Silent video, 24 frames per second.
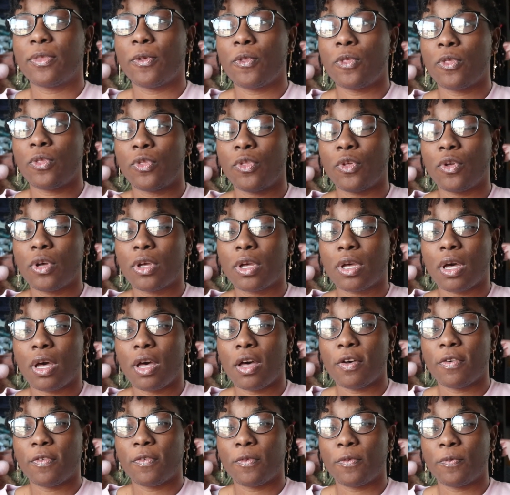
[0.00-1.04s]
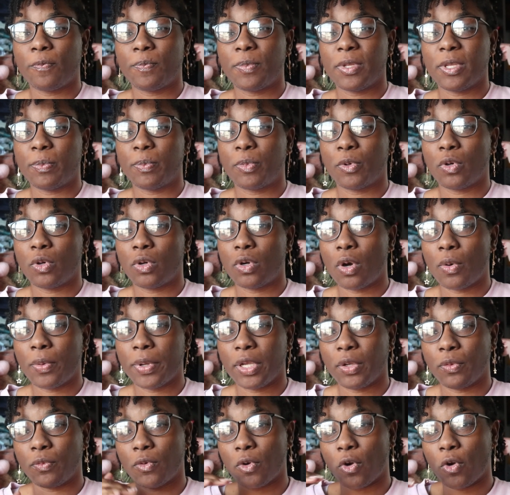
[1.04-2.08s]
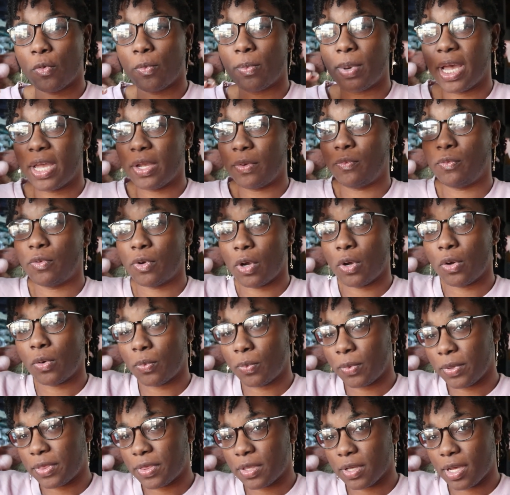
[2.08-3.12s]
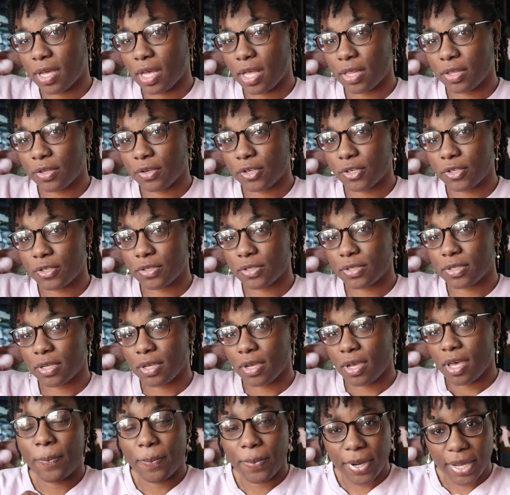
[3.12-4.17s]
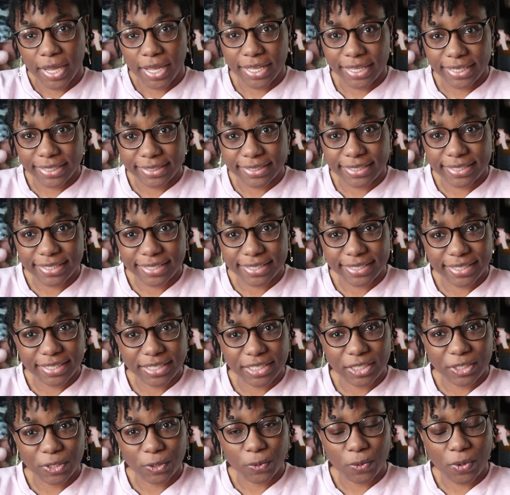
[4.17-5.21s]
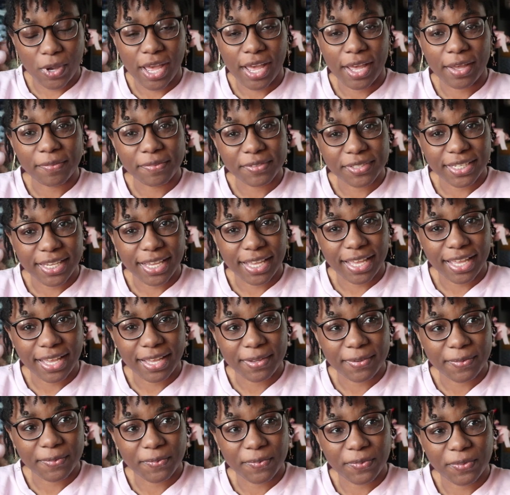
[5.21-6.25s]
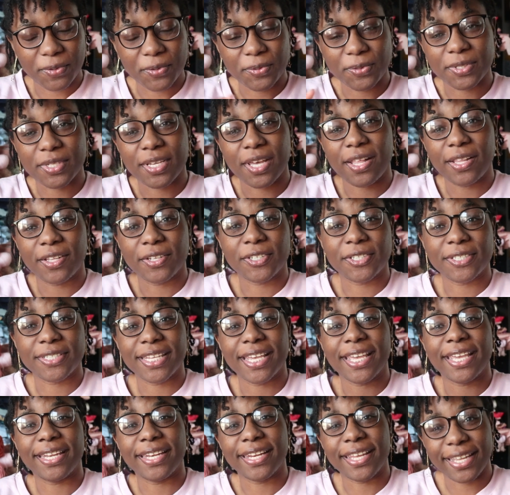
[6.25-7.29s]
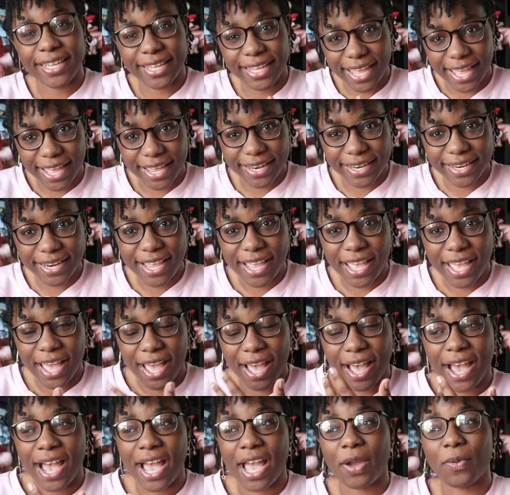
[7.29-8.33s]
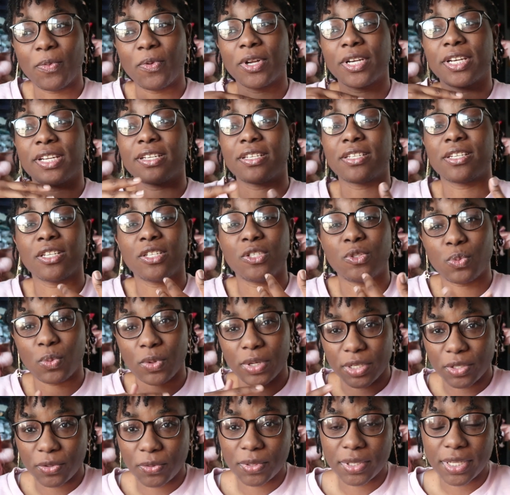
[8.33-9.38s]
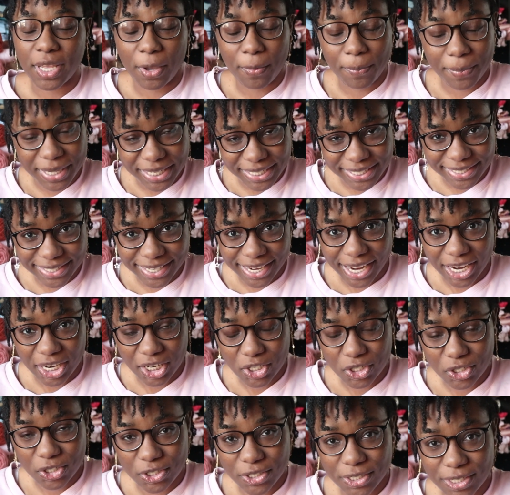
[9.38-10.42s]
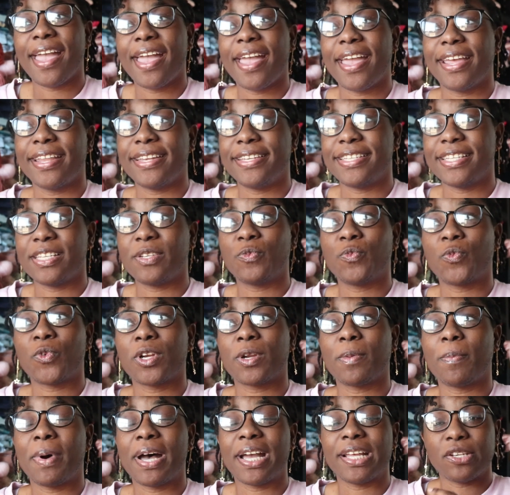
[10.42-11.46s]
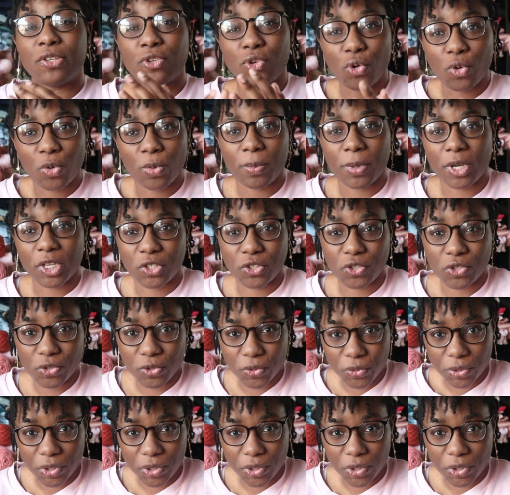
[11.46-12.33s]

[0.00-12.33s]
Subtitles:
the look of people going row by row with the colors, but you have to have those colors. And again, I wanted to dwindle down my stash and didn't want to buy too much new